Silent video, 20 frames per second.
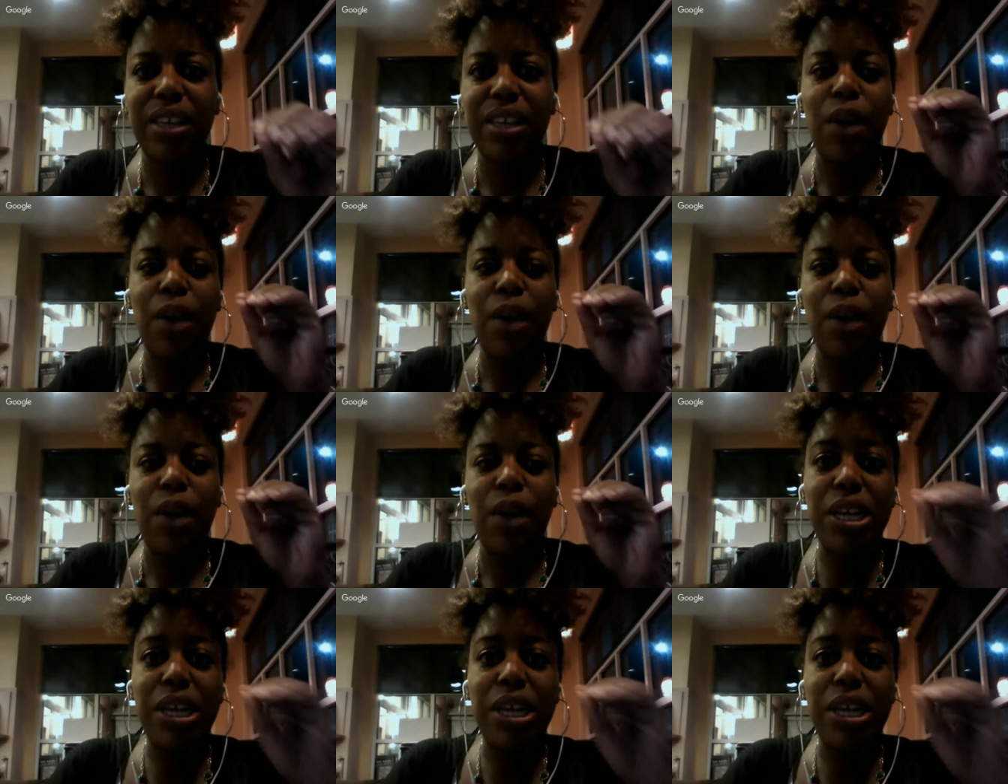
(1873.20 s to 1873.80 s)

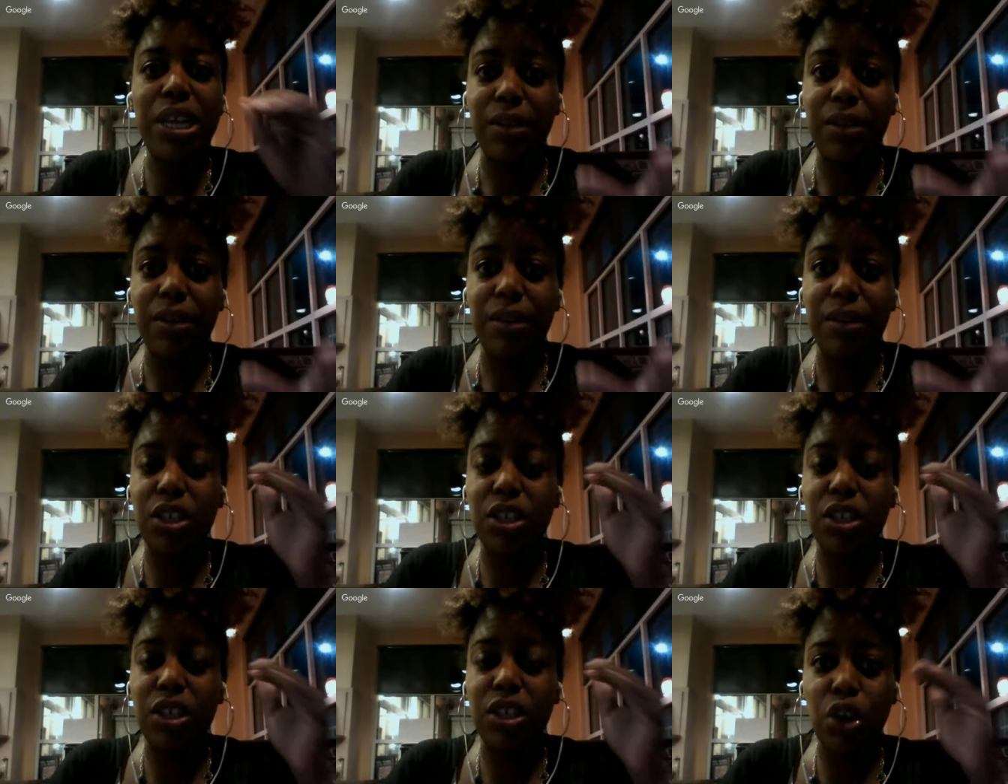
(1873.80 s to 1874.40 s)
wisdom,
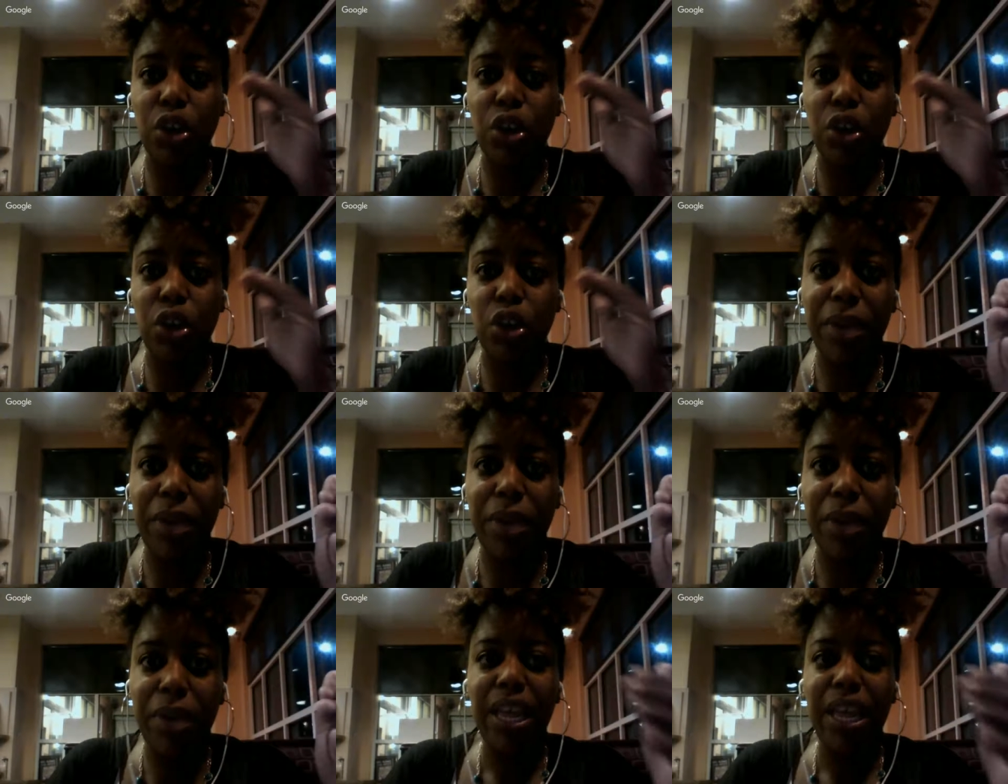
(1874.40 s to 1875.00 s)
discernment,
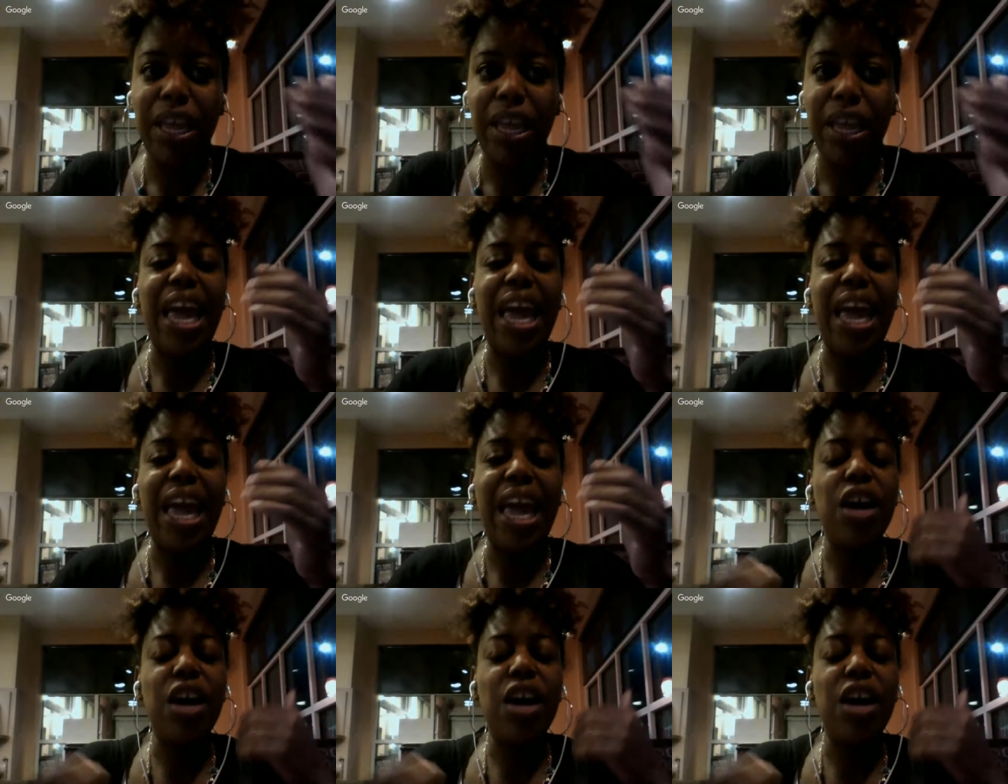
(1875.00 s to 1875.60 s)
and
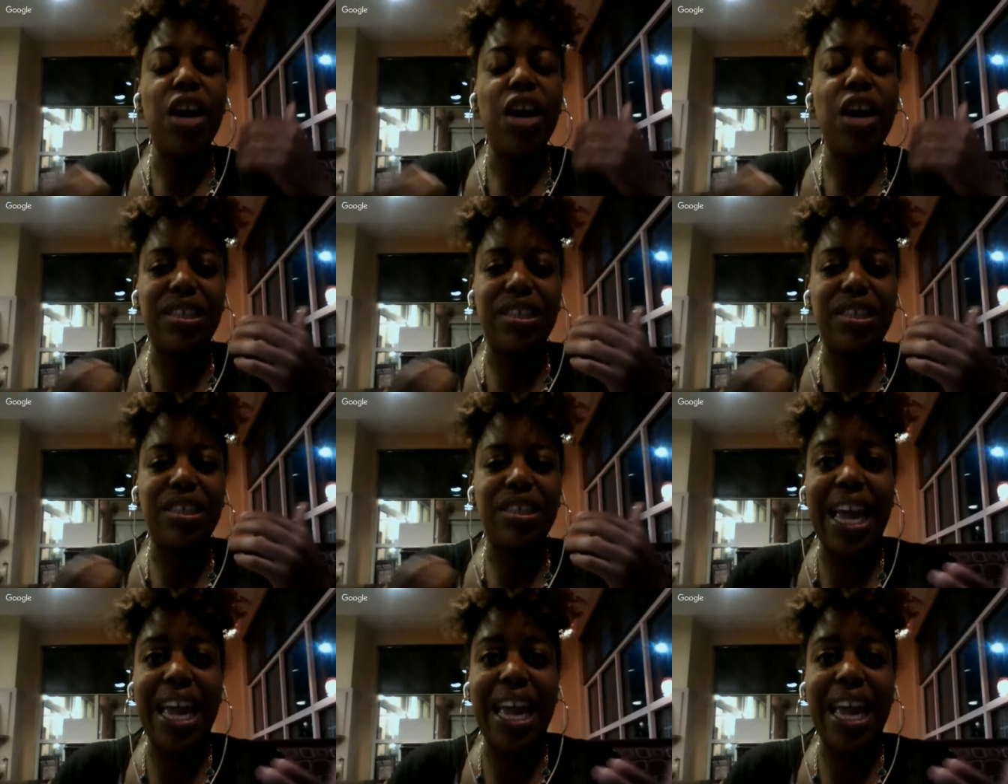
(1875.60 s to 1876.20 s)

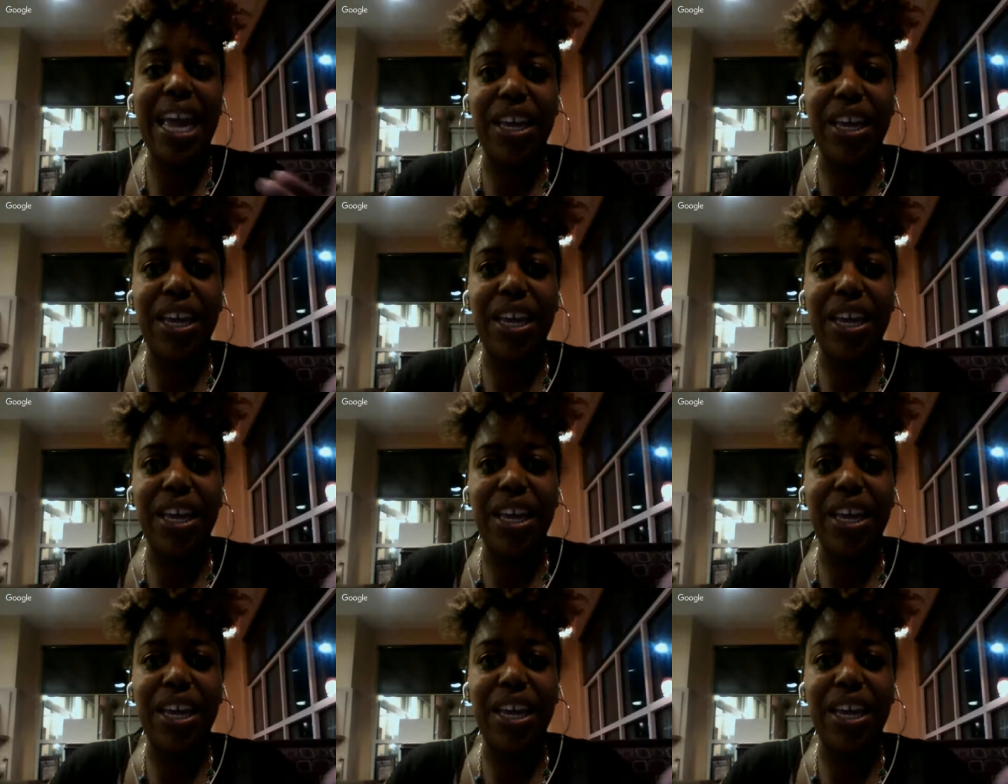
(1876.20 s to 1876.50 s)
understanding